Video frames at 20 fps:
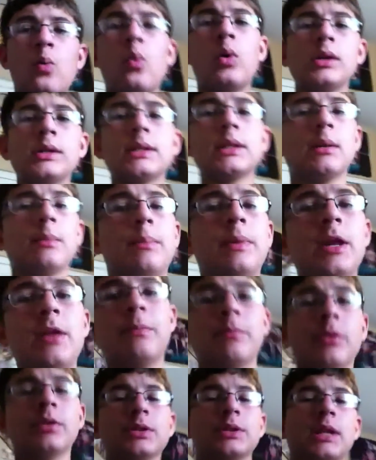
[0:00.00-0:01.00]
What's up,
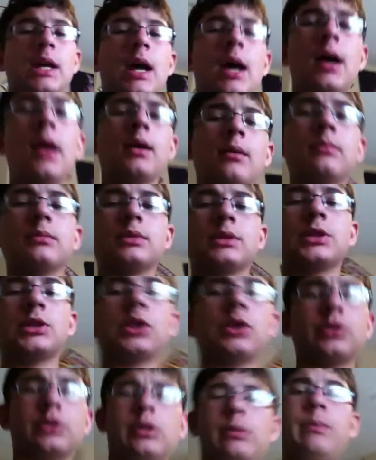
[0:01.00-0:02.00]
peoples? I am
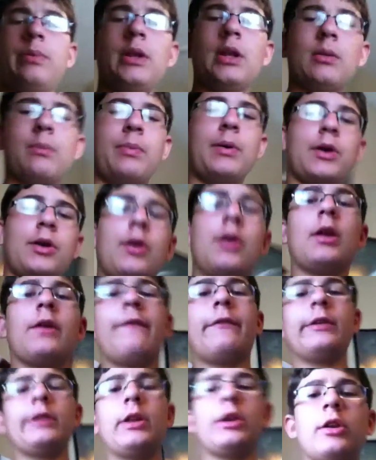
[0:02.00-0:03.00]
Salted Peanut Butter,
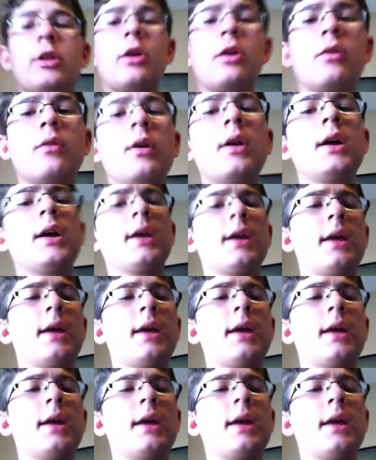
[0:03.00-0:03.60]
if you didn't know,